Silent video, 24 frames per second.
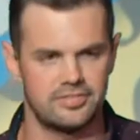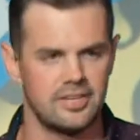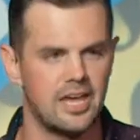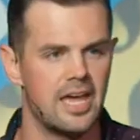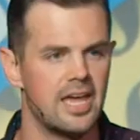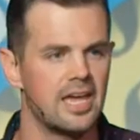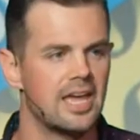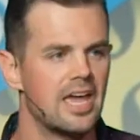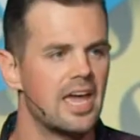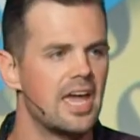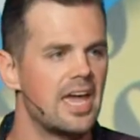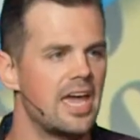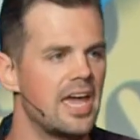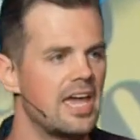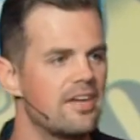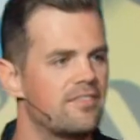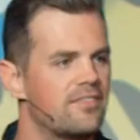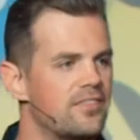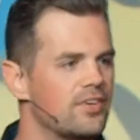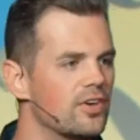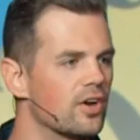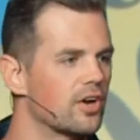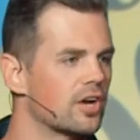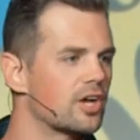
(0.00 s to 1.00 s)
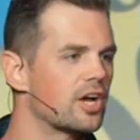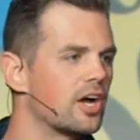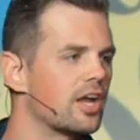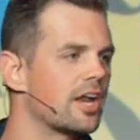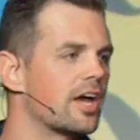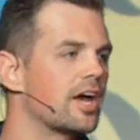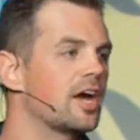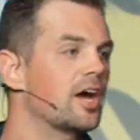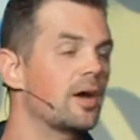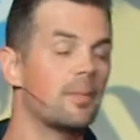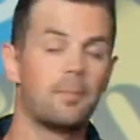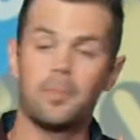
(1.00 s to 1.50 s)
saying, if you're going
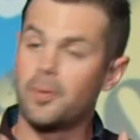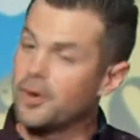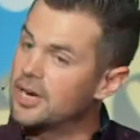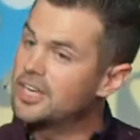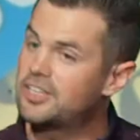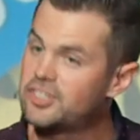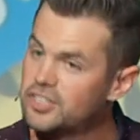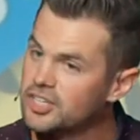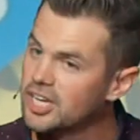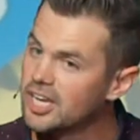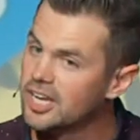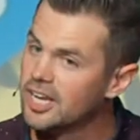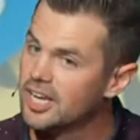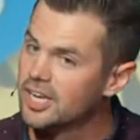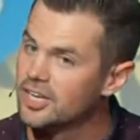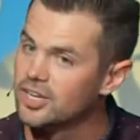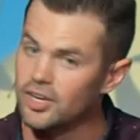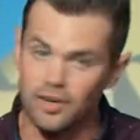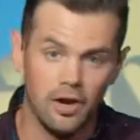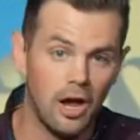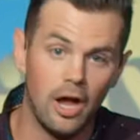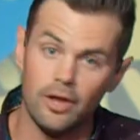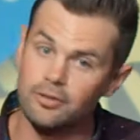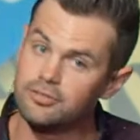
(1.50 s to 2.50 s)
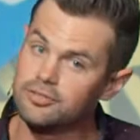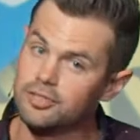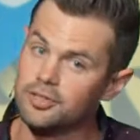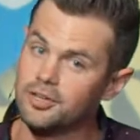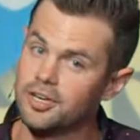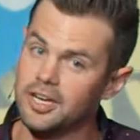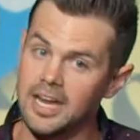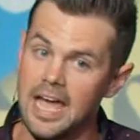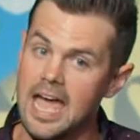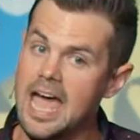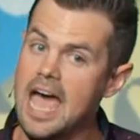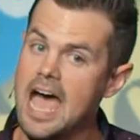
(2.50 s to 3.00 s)
to preach it, you're also
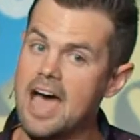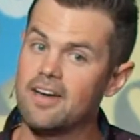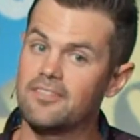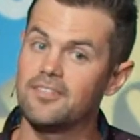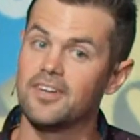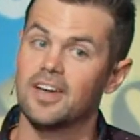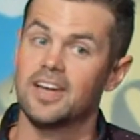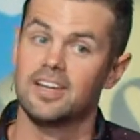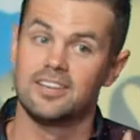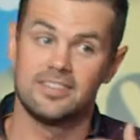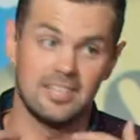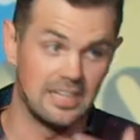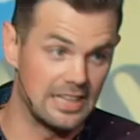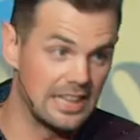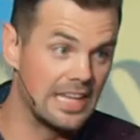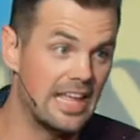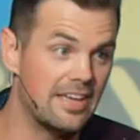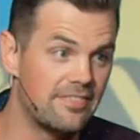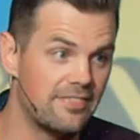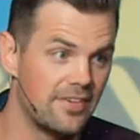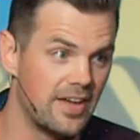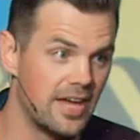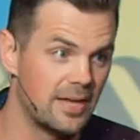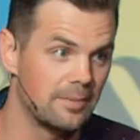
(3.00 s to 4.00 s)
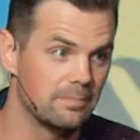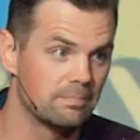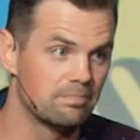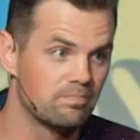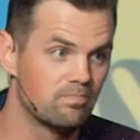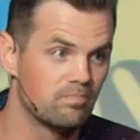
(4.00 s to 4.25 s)
going to have to live it.